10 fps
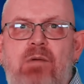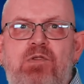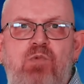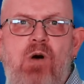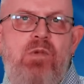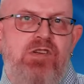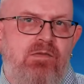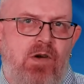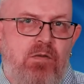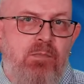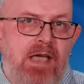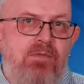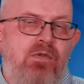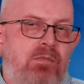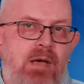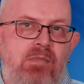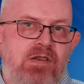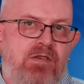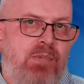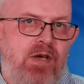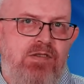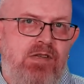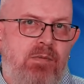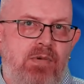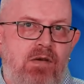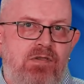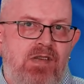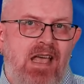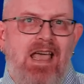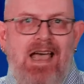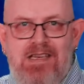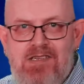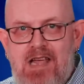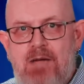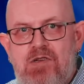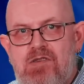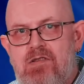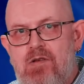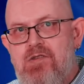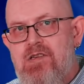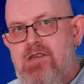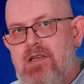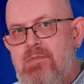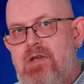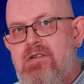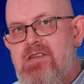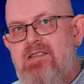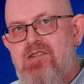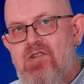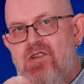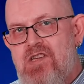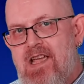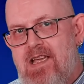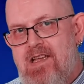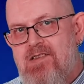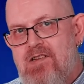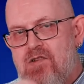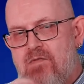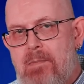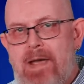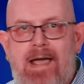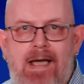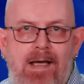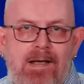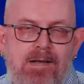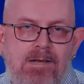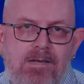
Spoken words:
it was one which evoked painful memories of personal abuse and damage to the autistic community that took years to repair.